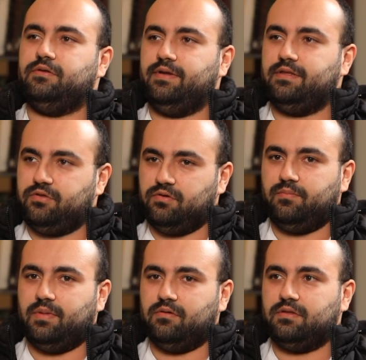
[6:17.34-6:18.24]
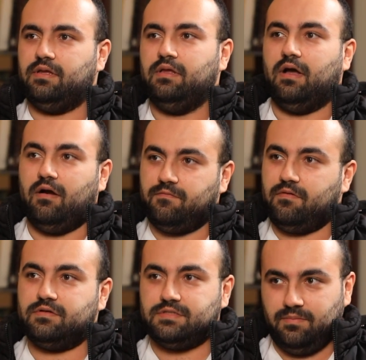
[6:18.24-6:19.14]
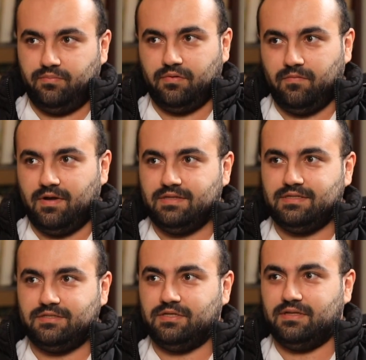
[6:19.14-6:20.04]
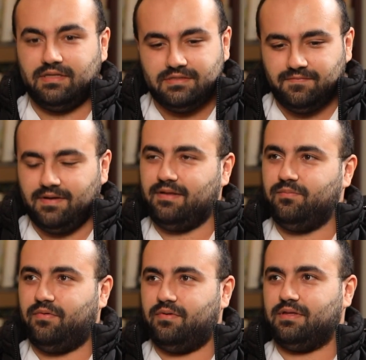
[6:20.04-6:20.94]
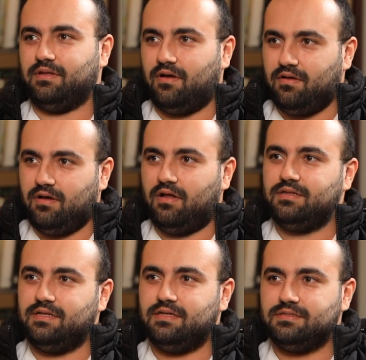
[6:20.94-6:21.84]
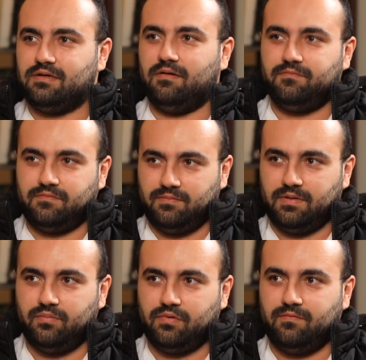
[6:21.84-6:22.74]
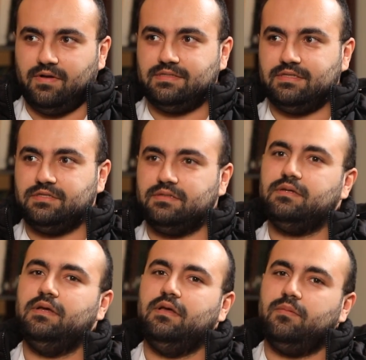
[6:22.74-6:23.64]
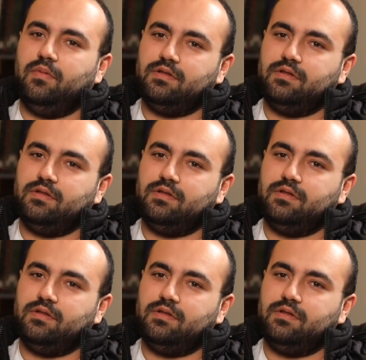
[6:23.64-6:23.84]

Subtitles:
Create your melody. Of course, improvisation is very important. All things come from improvisation, but